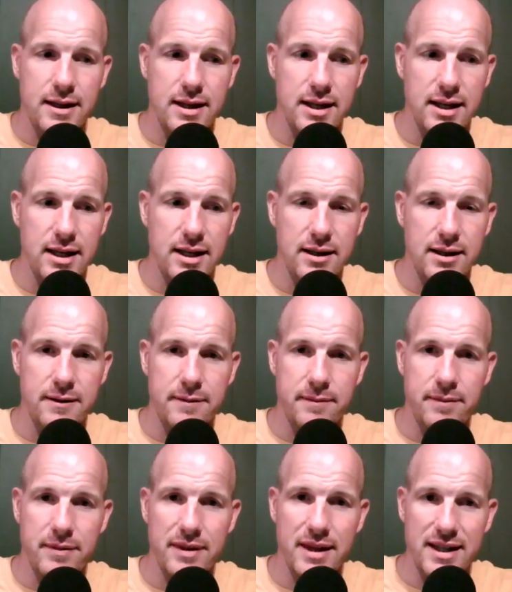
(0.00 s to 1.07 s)
the
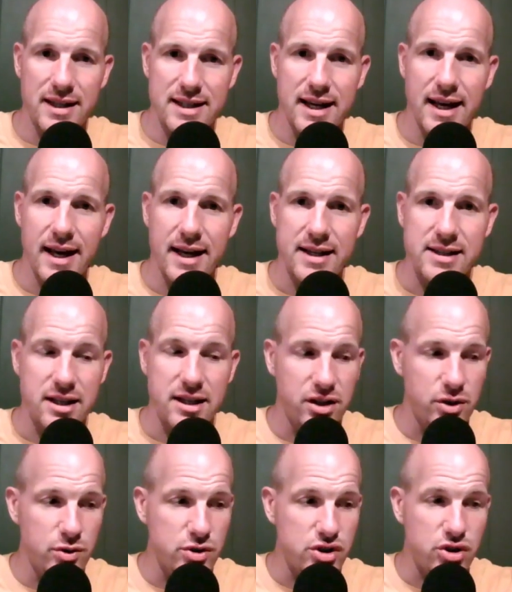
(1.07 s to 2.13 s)
attacks,
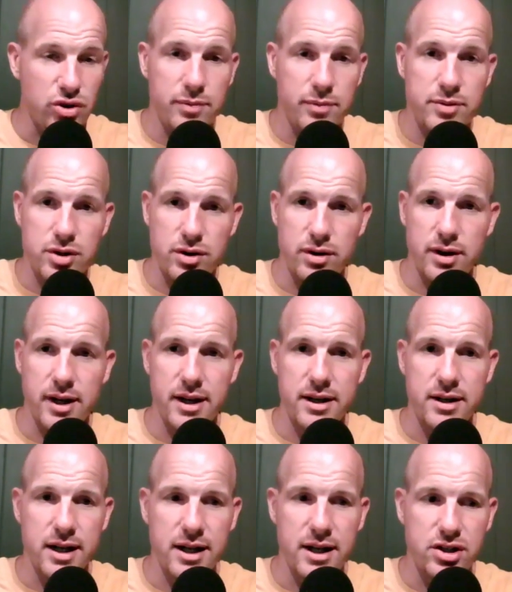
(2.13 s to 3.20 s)
and use scripture
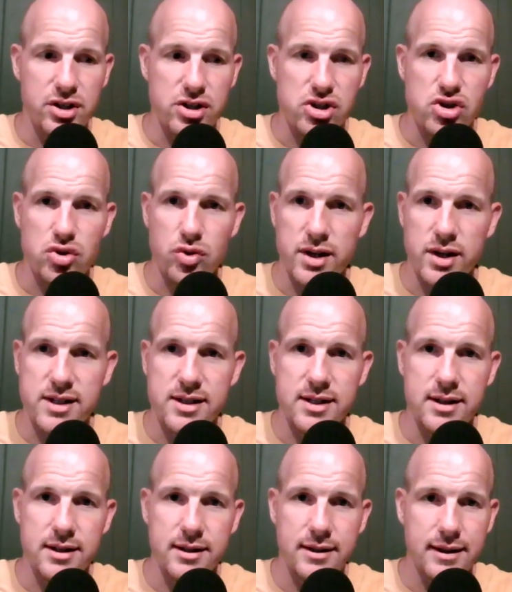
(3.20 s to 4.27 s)
and just
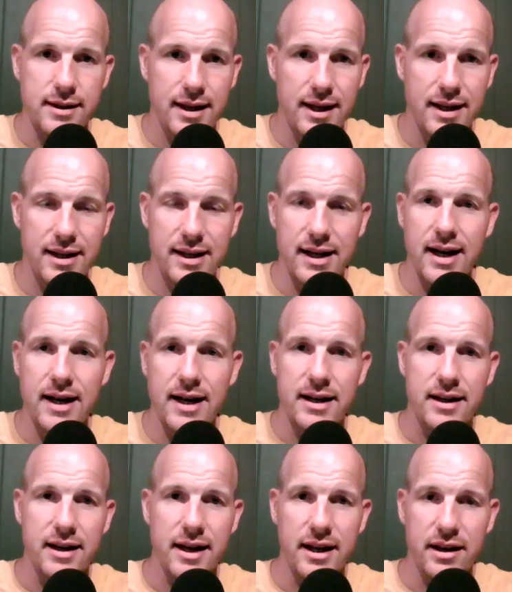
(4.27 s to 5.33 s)
trust in
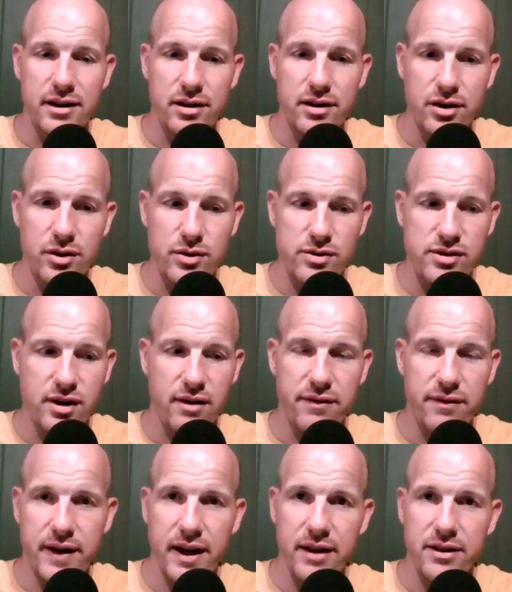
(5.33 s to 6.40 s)
God and use our
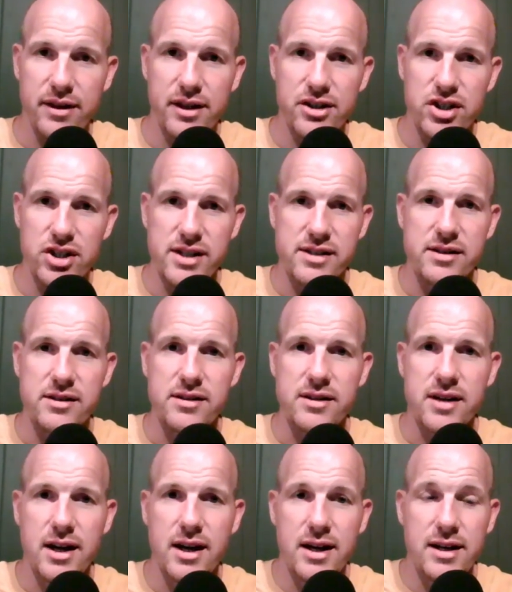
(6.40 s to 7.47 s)
faith in
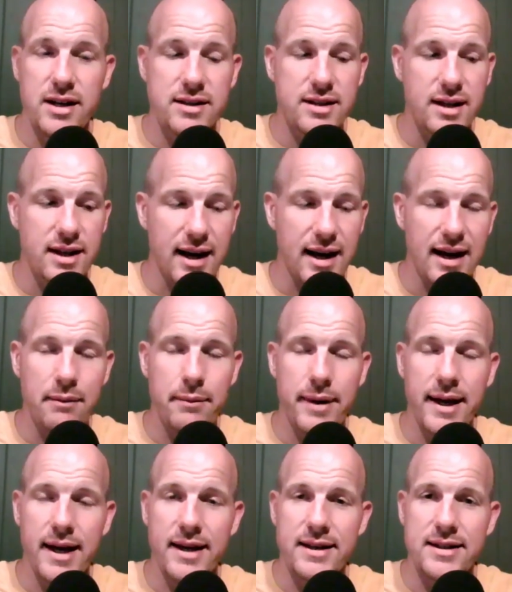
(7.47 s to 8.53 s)
Jesus to
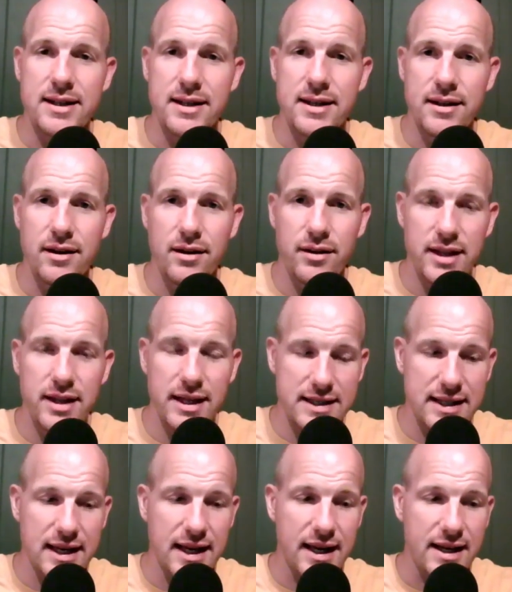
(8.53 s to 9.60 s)
combat the
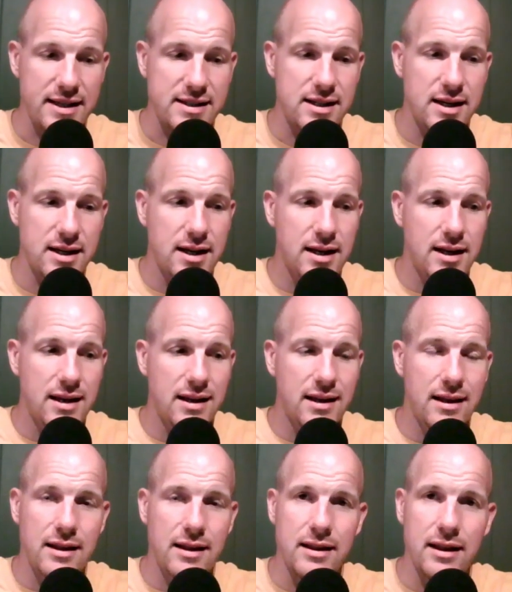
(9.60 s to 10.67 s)
attacks,
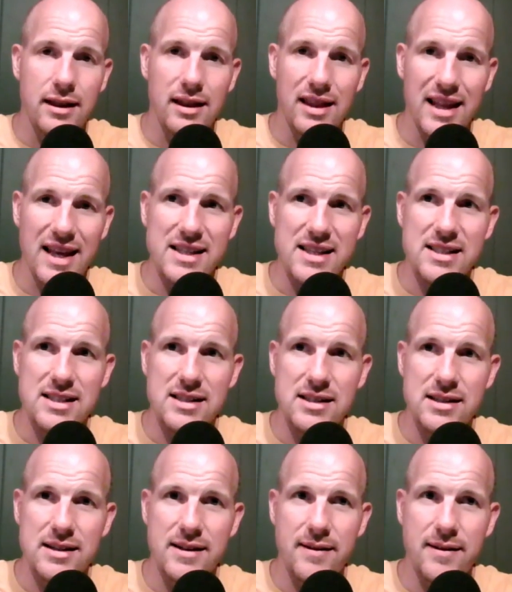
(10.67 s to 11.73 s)
the less impact